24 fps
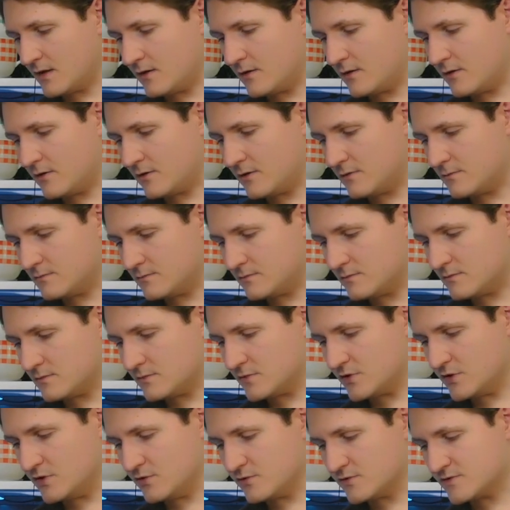um,
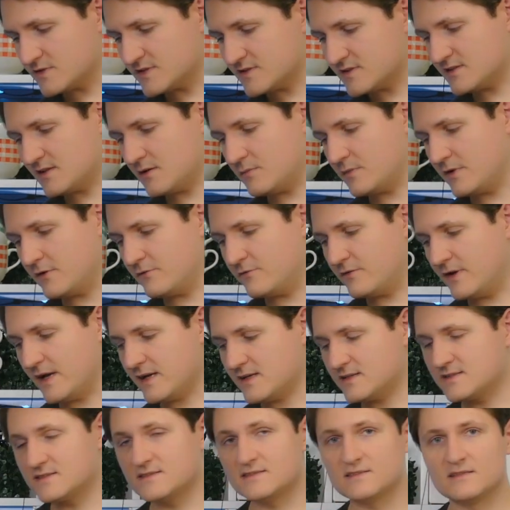use some
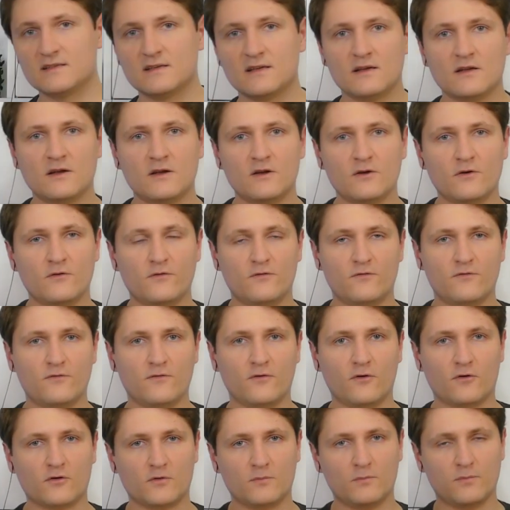effects
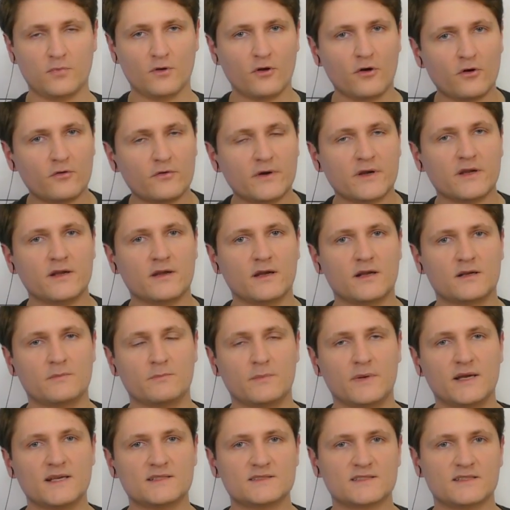for blurring and
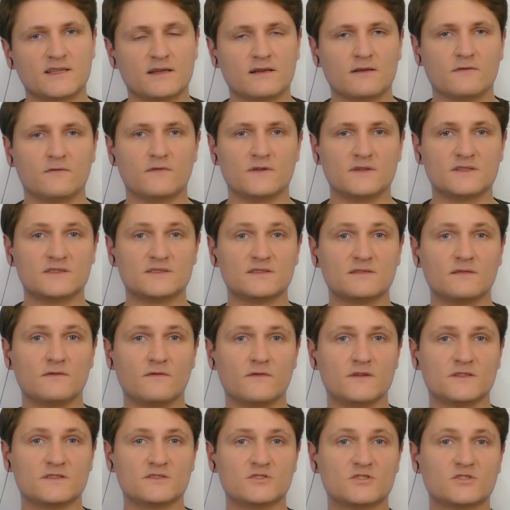masking this,
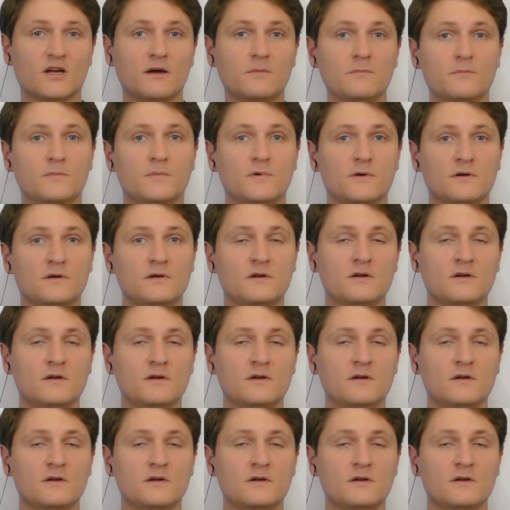this jump